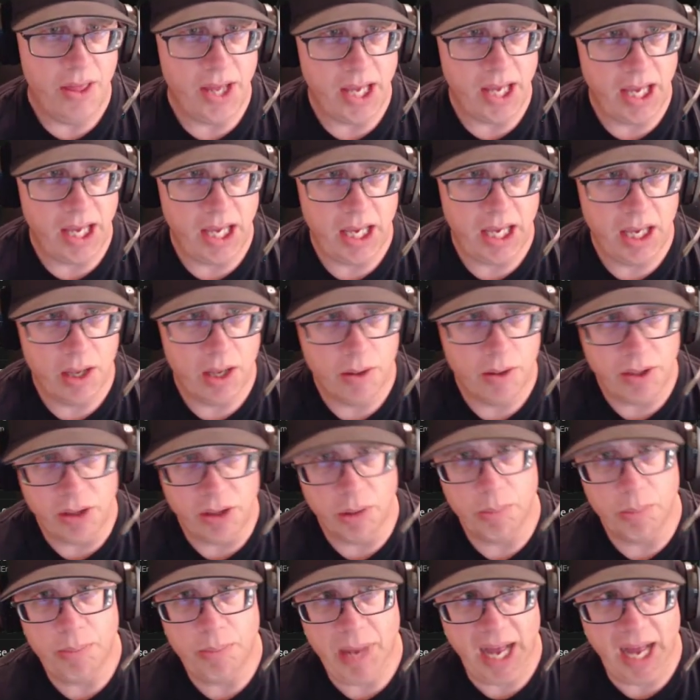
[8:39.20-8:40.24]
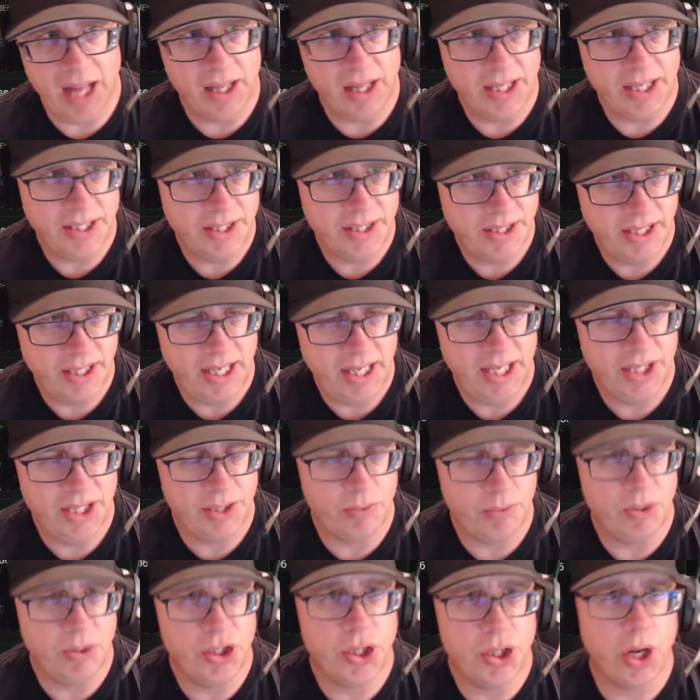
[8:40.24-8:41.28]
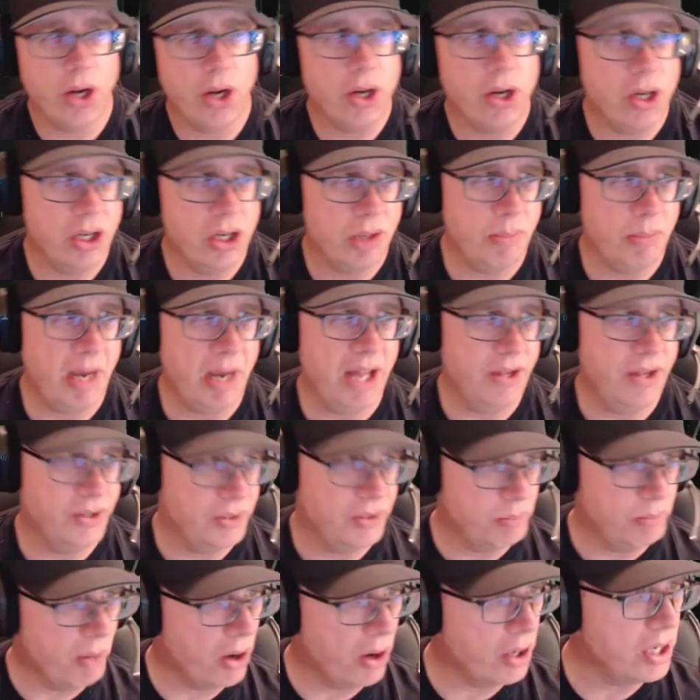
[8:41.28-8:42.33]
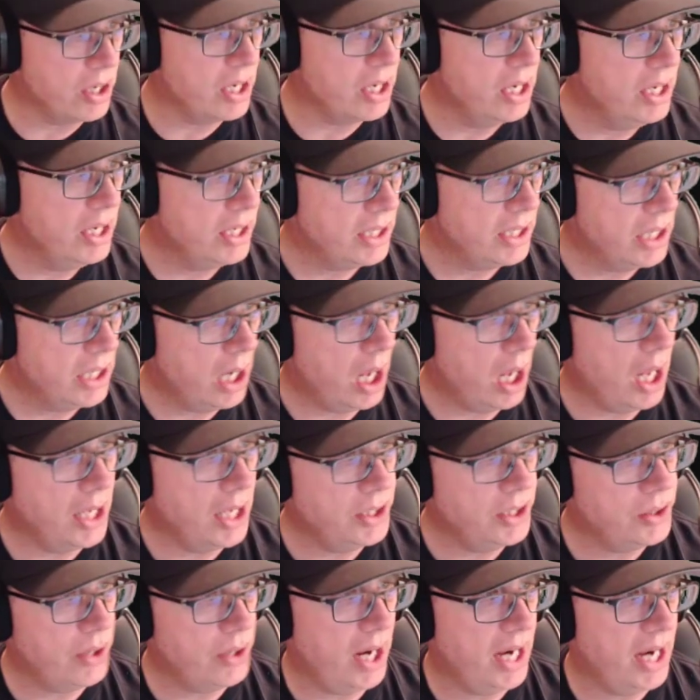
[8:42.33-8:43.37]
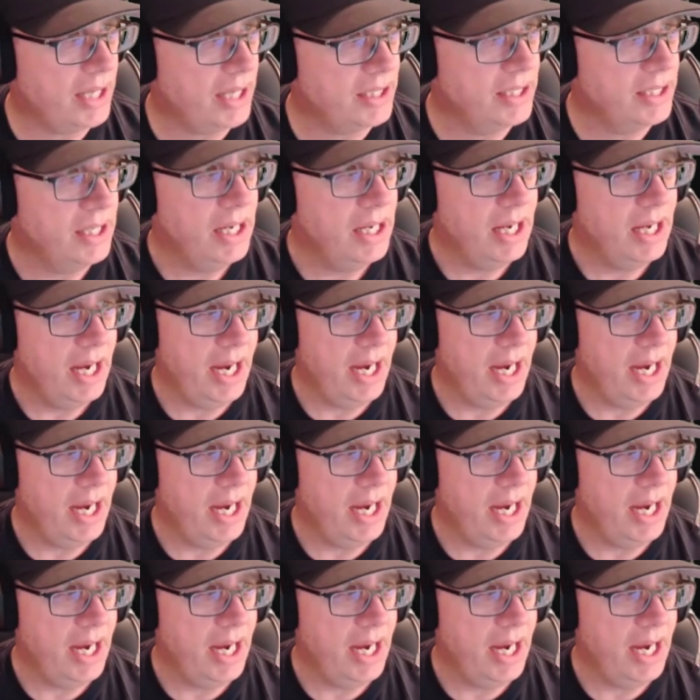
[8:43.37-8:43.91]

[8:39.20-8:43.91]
your balance is returned by the smart contract.